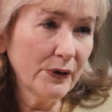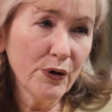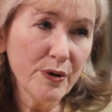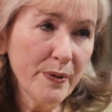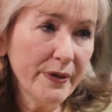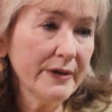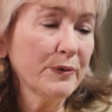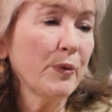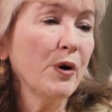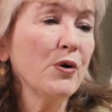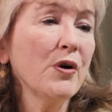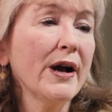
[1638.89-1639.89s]
heard about this
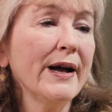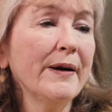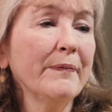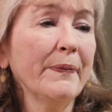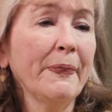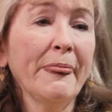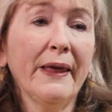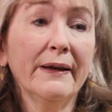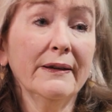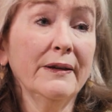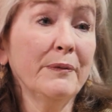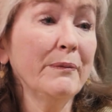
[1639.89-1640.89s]
program.
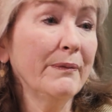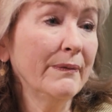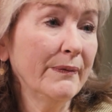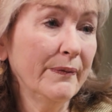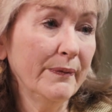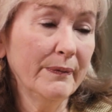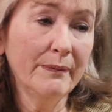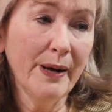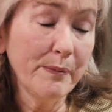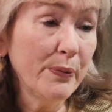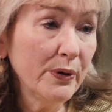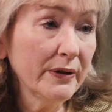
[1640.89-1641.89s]

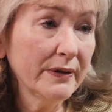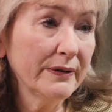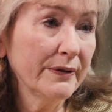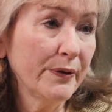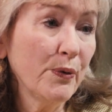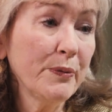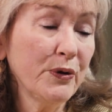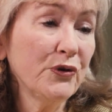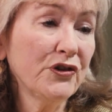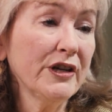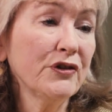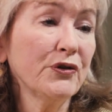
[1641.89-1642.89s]
My book, The Woman
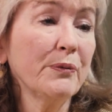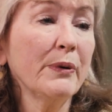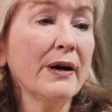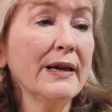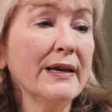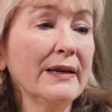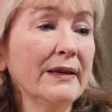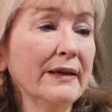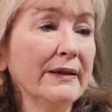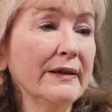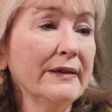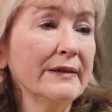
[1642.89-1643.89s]
Who Changed Her
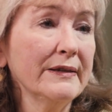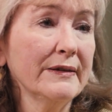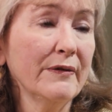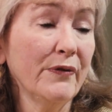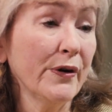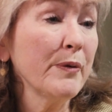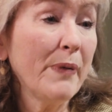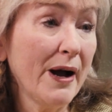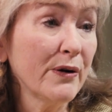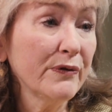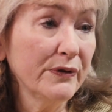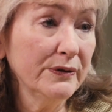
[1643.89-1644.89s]
Brain, is very
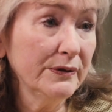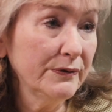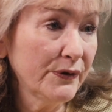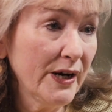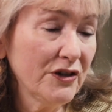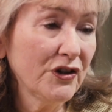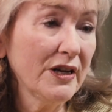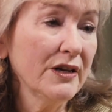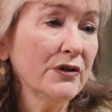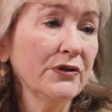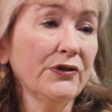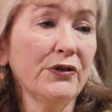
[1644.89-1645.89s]
powerful for
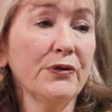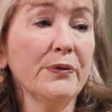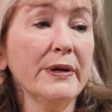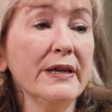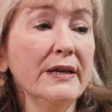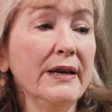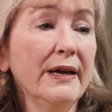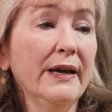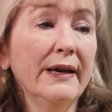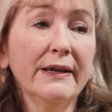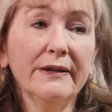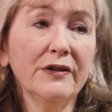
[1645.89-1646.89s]
educators to read.
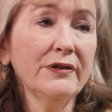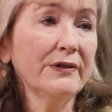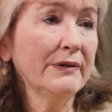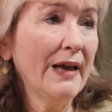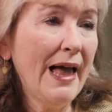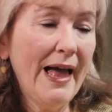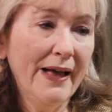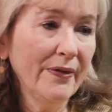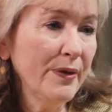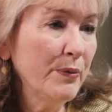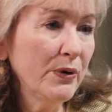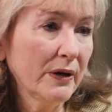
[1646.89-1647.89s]
Just
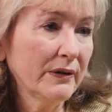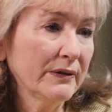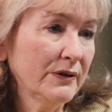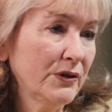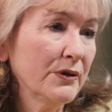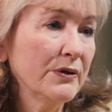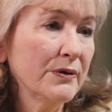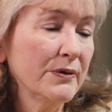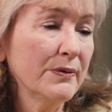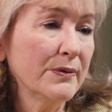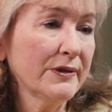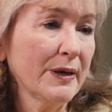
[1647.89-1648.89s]
hand the book
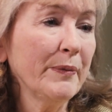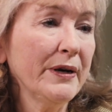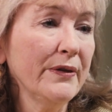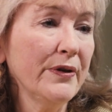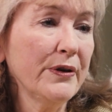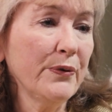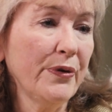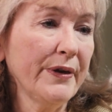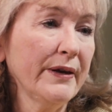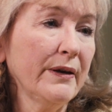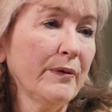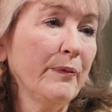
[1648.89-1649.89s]
to somebody that you
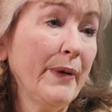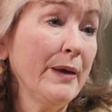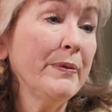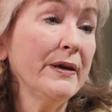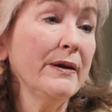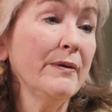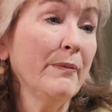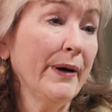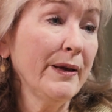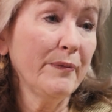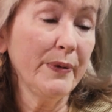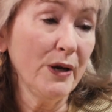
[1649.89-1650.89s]
think maybe
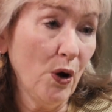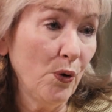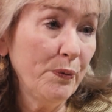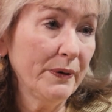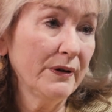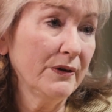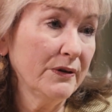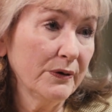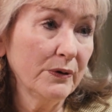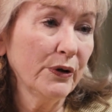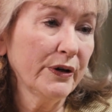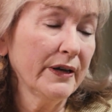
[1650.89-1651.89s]
might be open
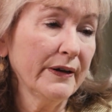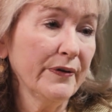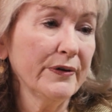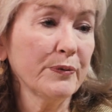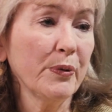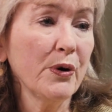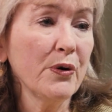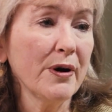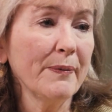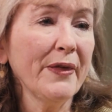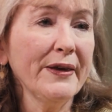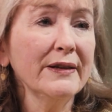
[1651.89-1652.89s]
to looking at this
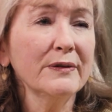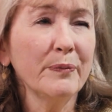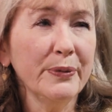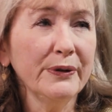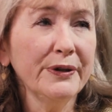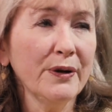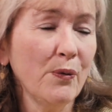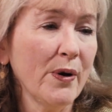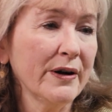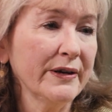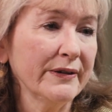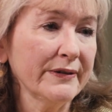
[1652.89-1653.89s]
program. I think it's building
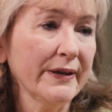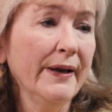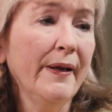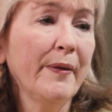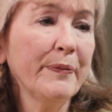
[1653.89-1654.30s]
awareness,